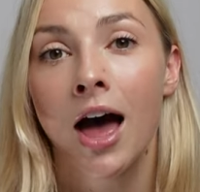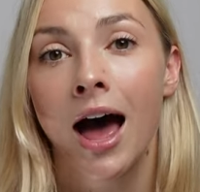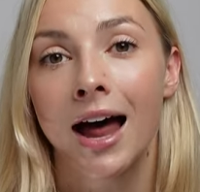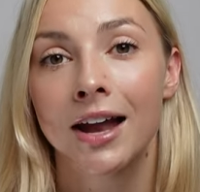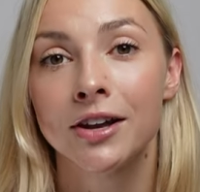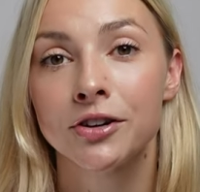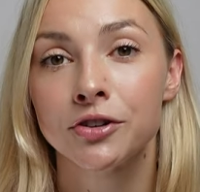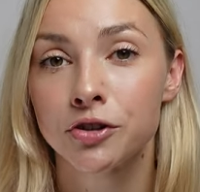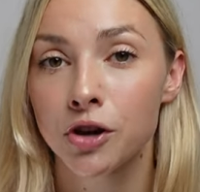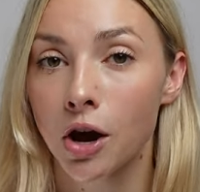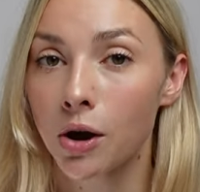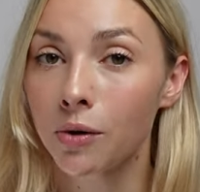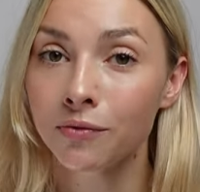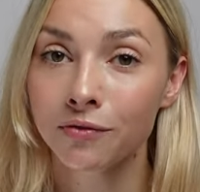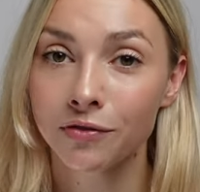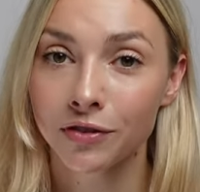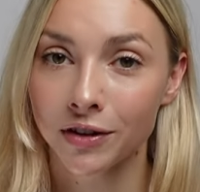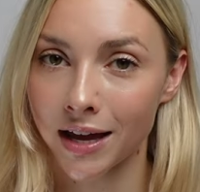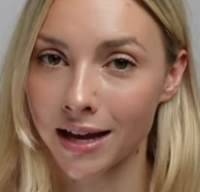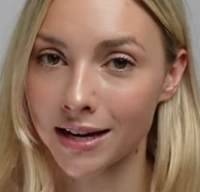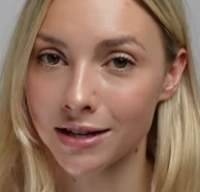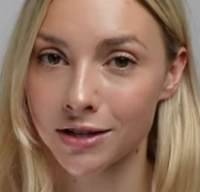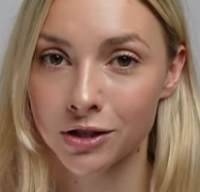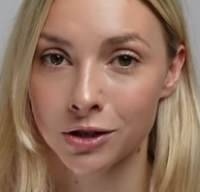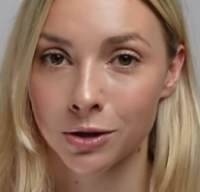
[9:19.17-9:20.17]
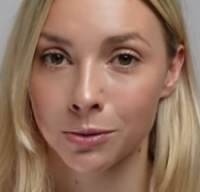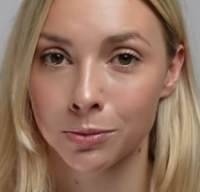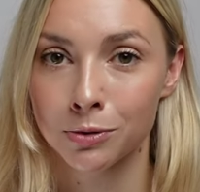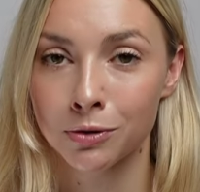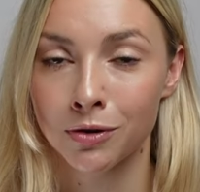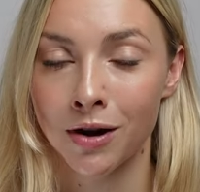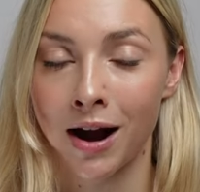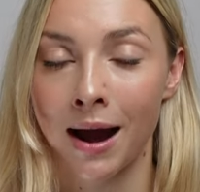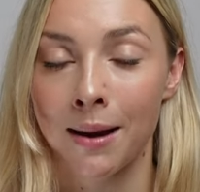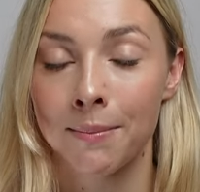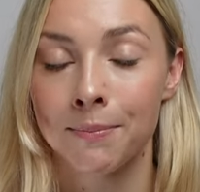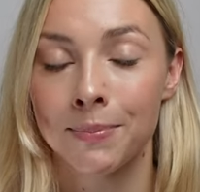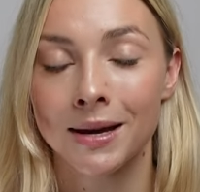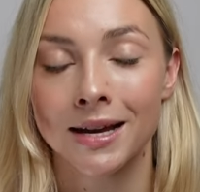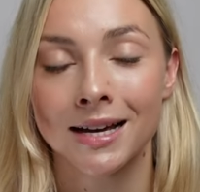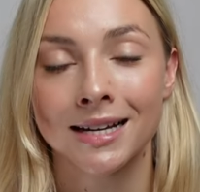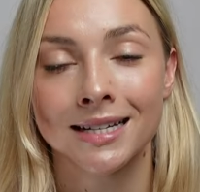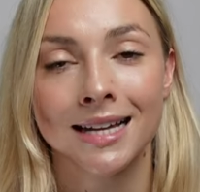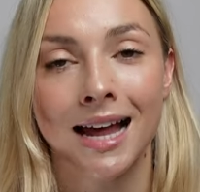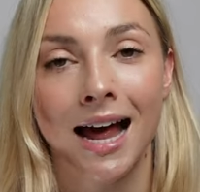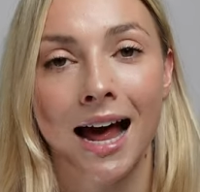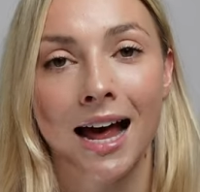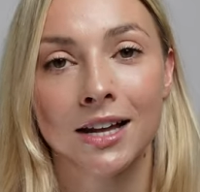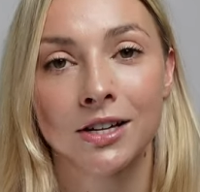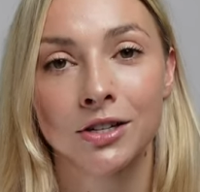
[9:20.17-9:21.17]
And don't forget to subscribe
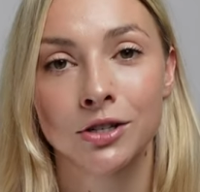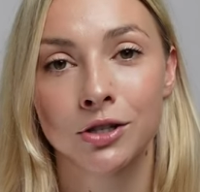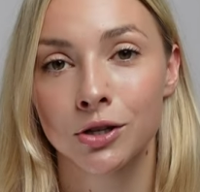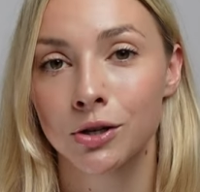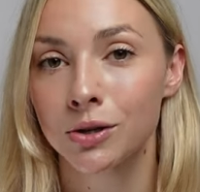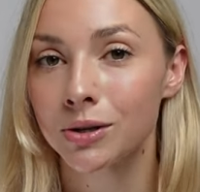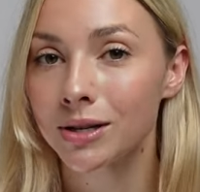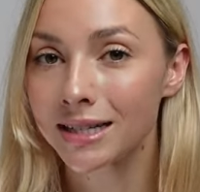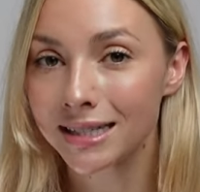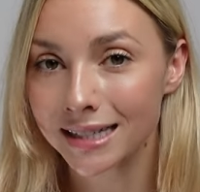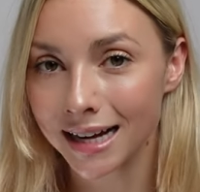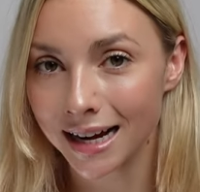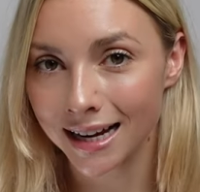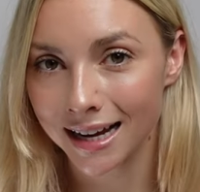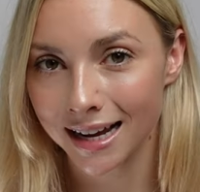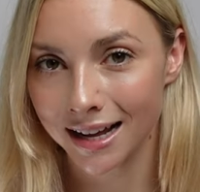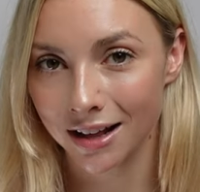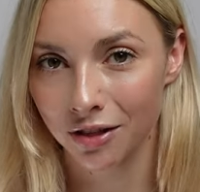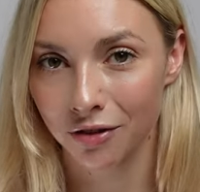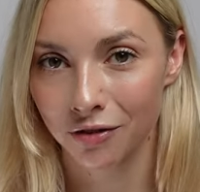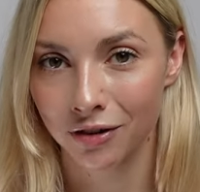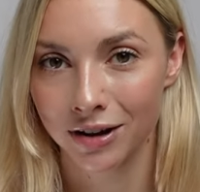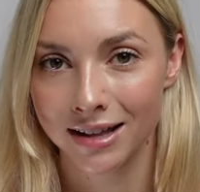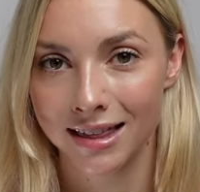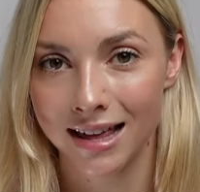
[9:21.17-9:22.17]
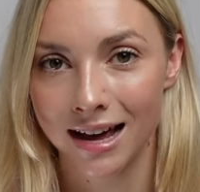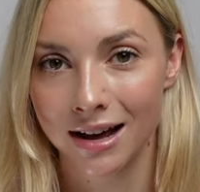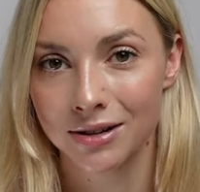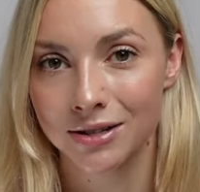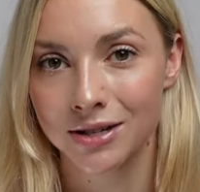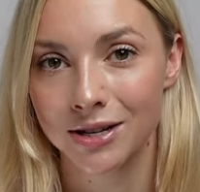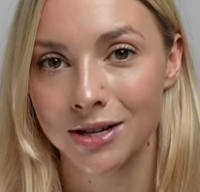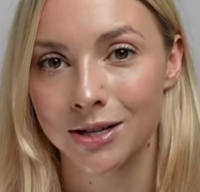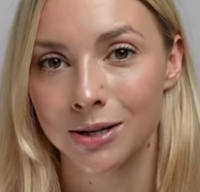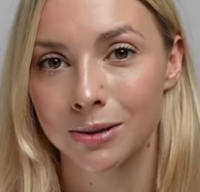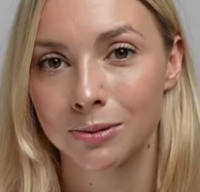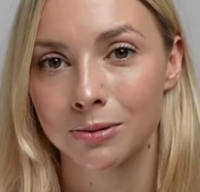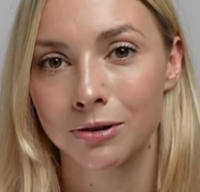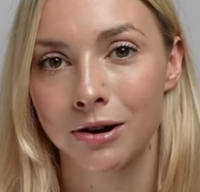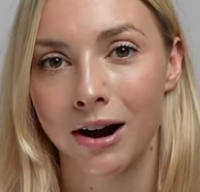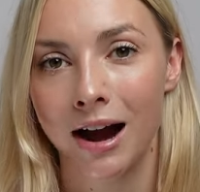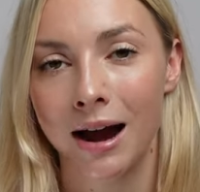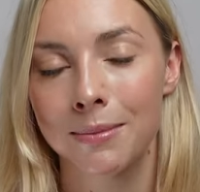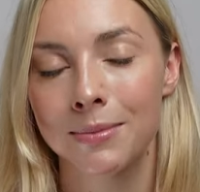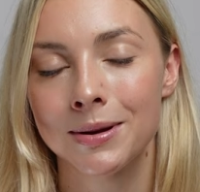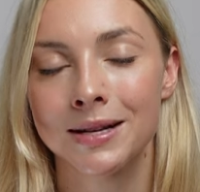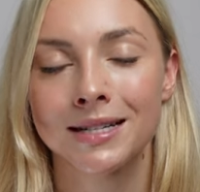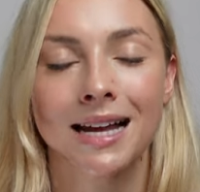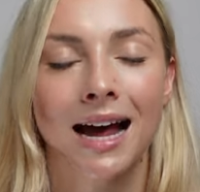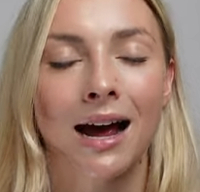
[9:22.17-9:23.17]
because as soon as I hit 3,000
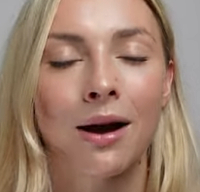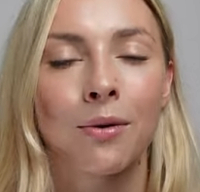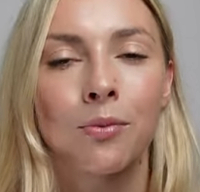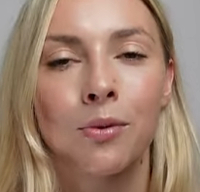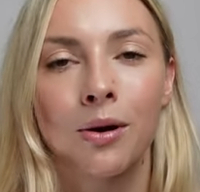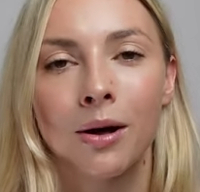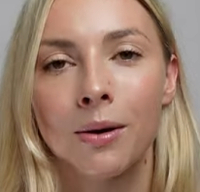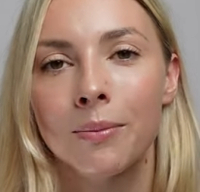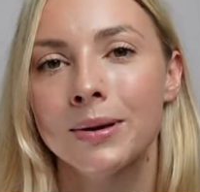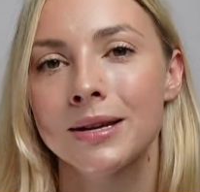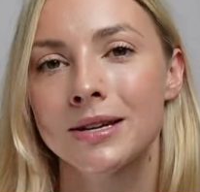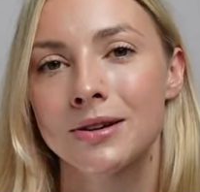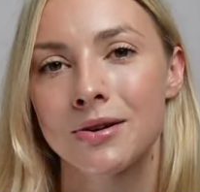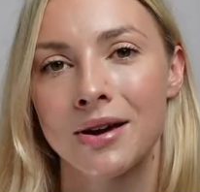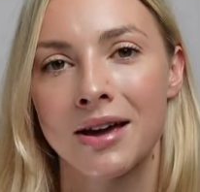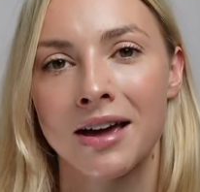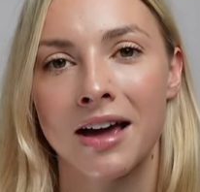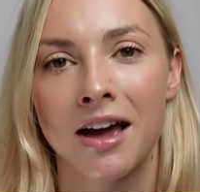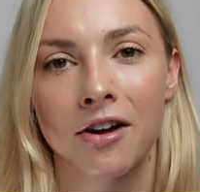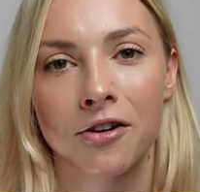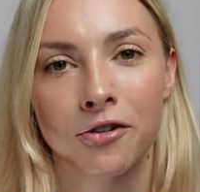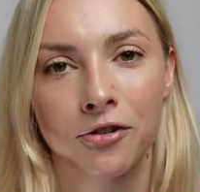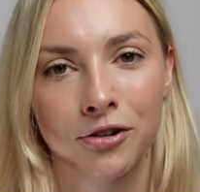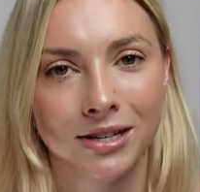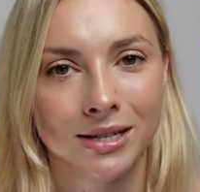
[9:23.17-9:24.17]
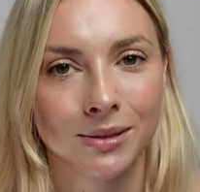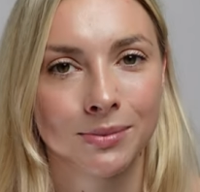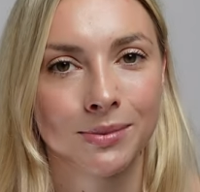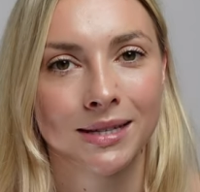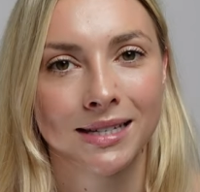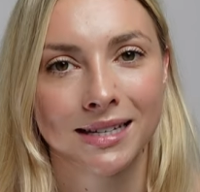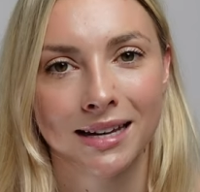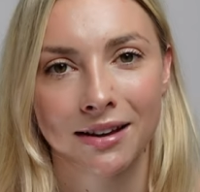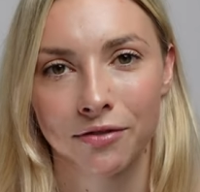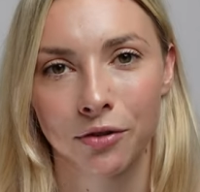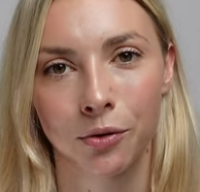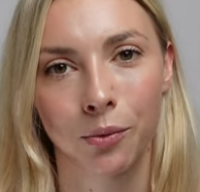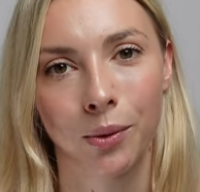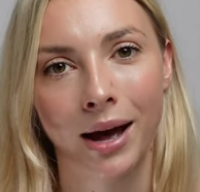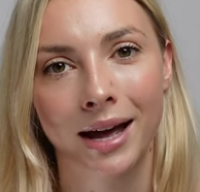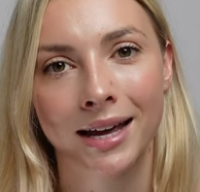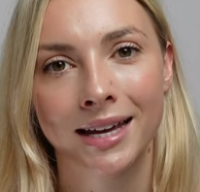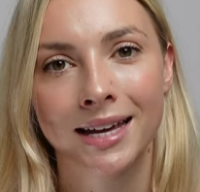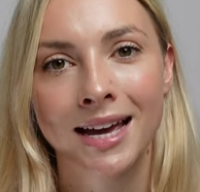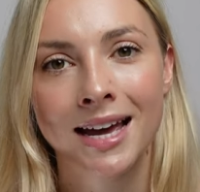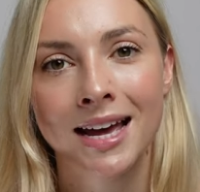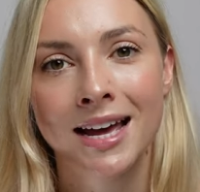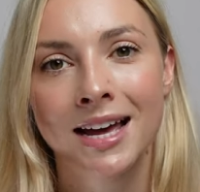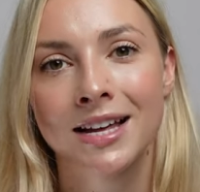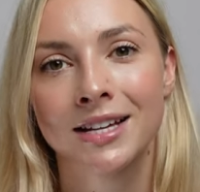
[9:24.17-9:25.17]
subscribers, I will be doing a Christmas
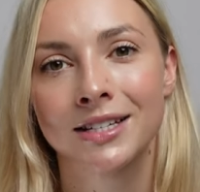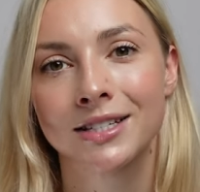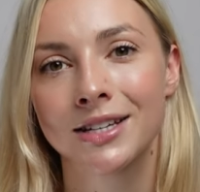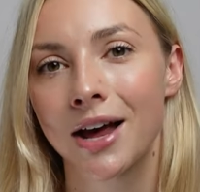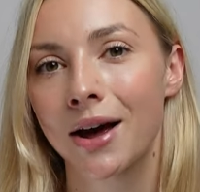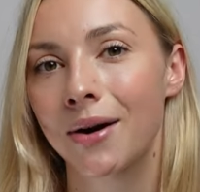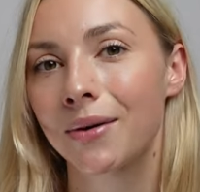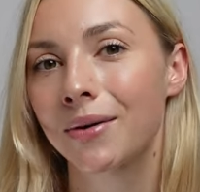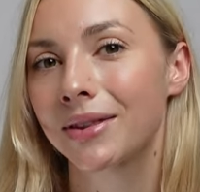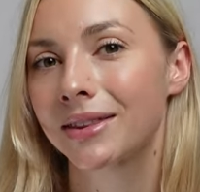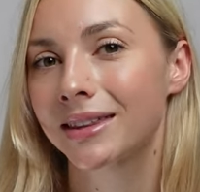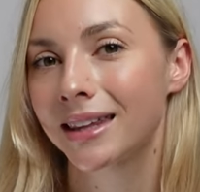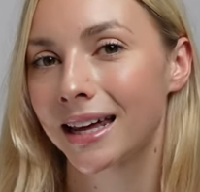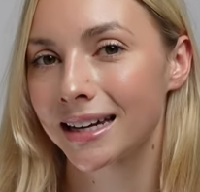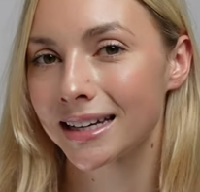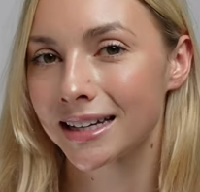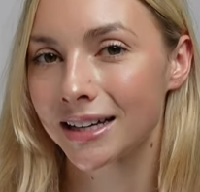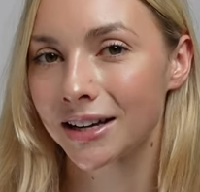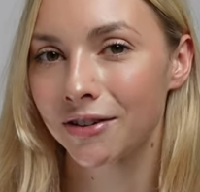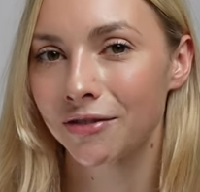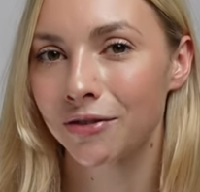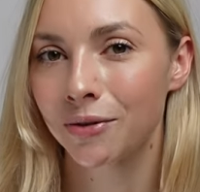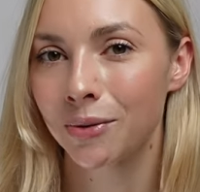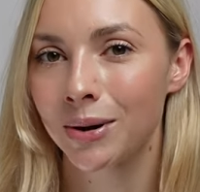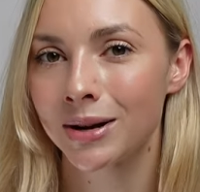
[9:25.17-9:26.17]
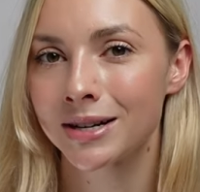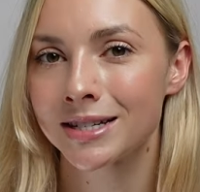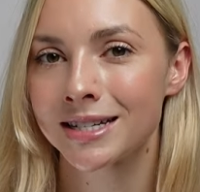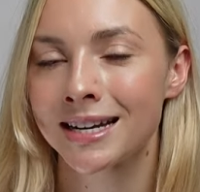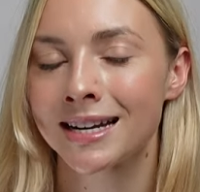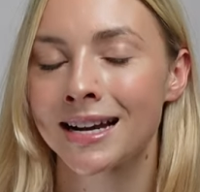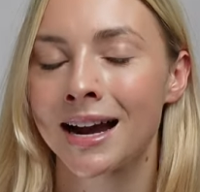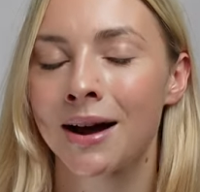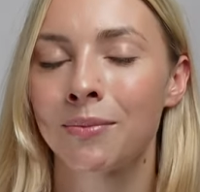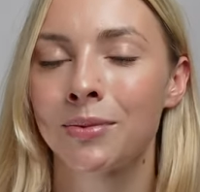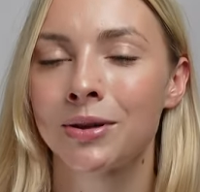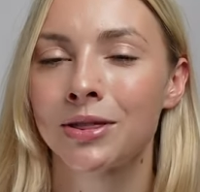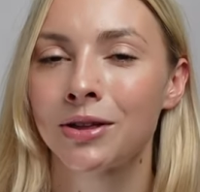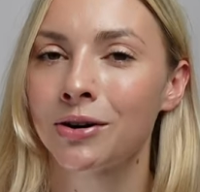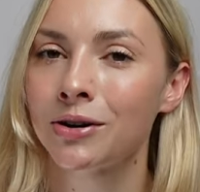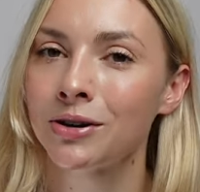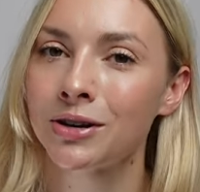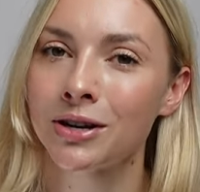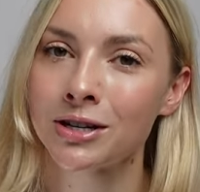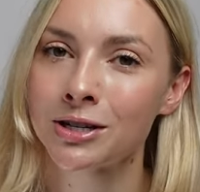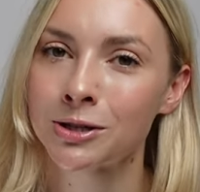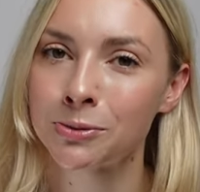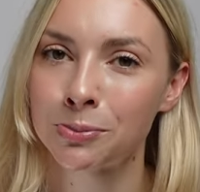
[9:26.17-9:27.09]
giveaway. So thank you for watching and with all your